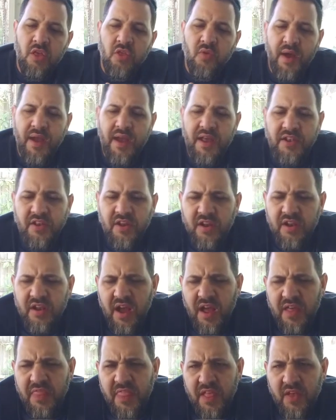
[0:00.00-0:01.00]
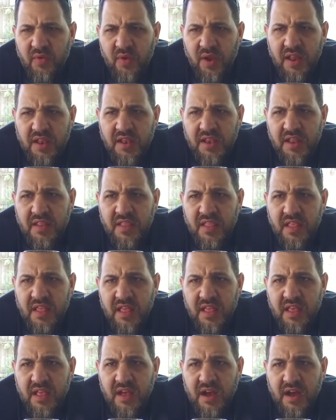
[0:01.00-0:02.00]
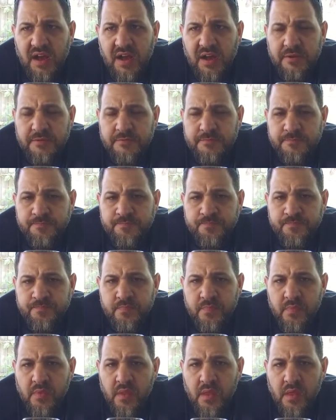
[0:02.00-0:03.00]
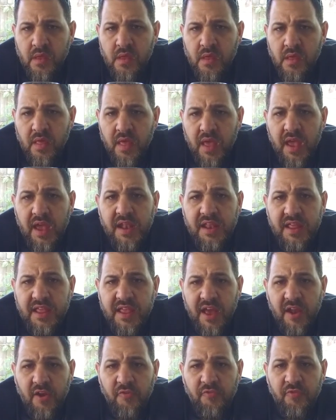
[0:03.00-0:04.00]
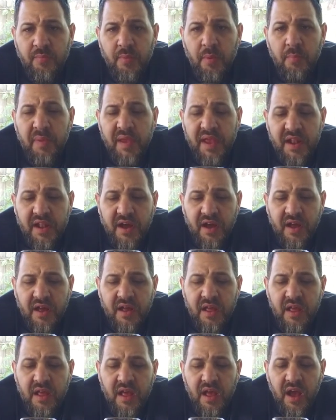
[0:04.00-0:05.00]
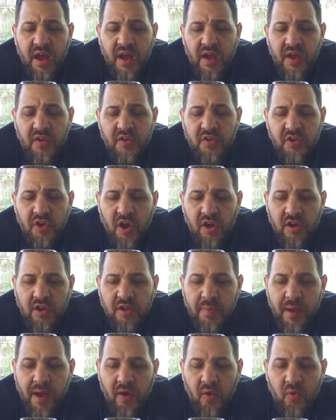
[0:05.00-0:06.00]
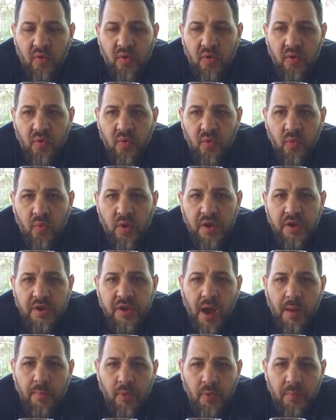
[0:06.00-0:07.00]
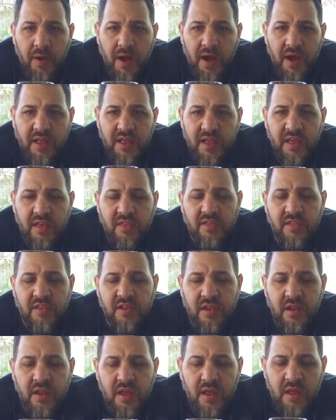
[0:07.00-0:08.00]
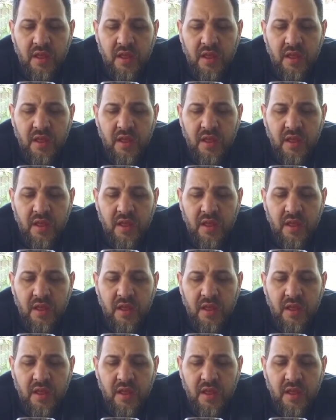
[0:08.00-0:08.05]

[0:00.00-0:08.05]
So I had done, I think when I did the Andy Gator from Abita, I talked about what a Doppelbock is, and